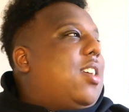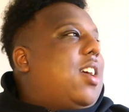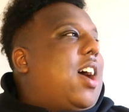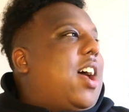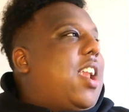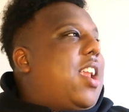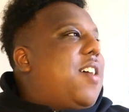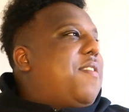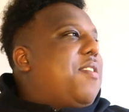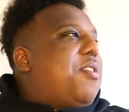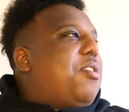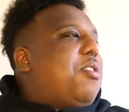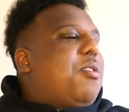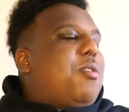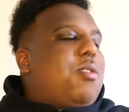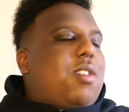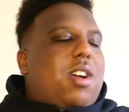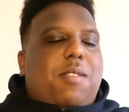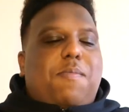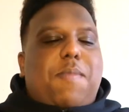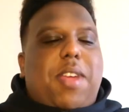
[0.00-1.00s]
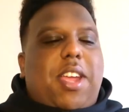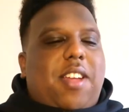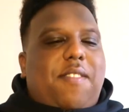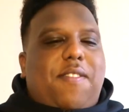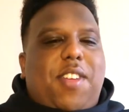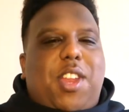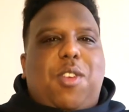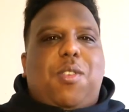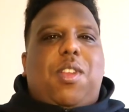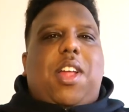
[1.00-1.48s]
I never thought I'd make a
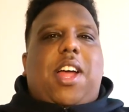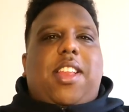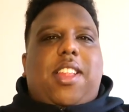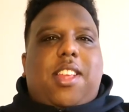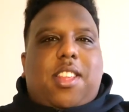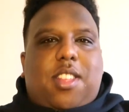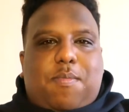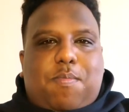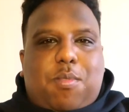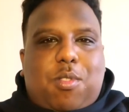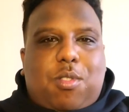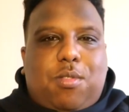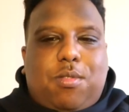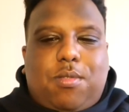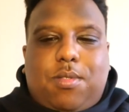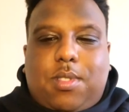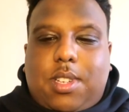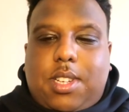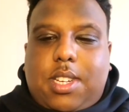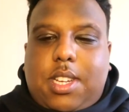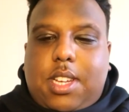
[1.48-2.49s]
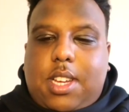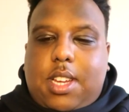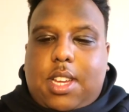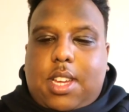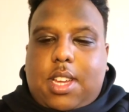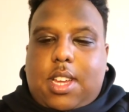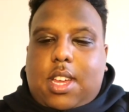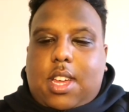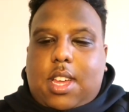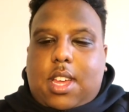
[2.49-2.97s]
video like this, but
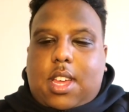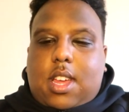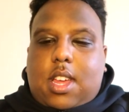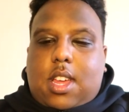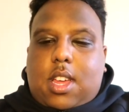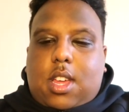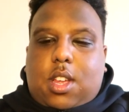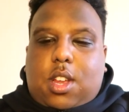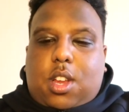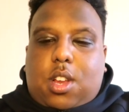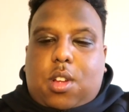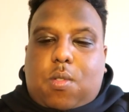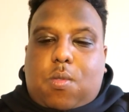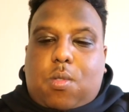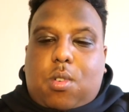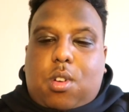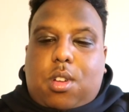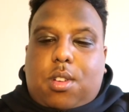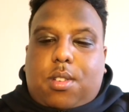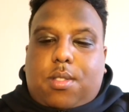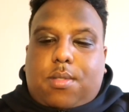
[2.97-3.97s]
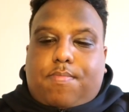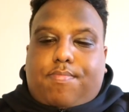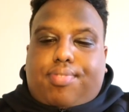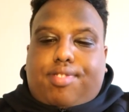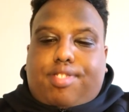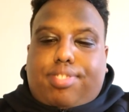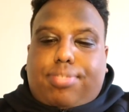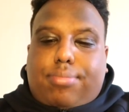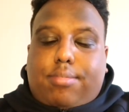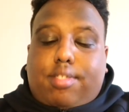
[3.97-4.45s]
you know what?
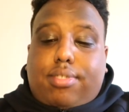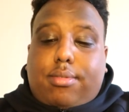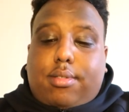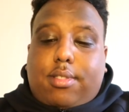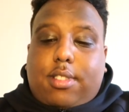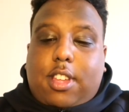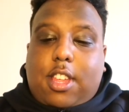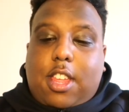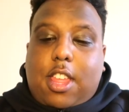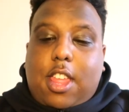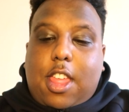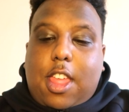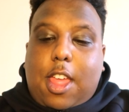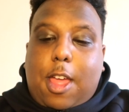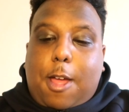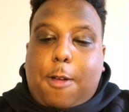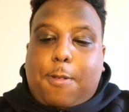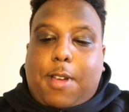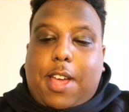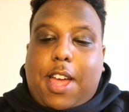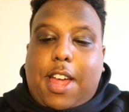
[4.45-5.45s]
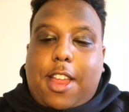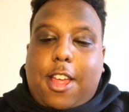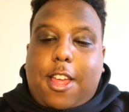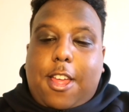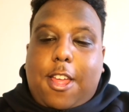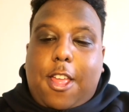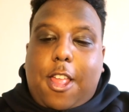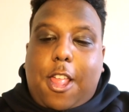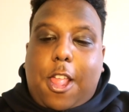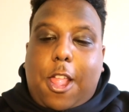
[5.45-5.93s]
I'm kind of